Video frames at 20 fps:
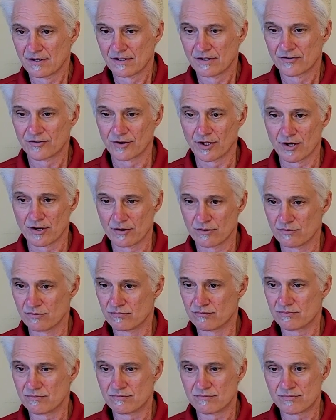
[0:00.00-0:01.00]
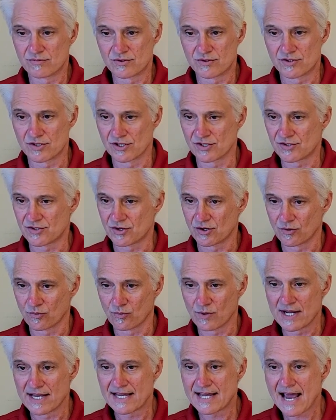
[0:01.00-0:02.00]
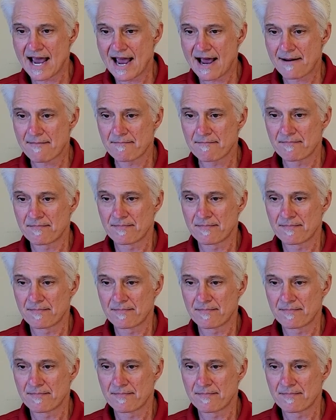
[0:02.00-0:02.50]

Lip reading: So just to recap,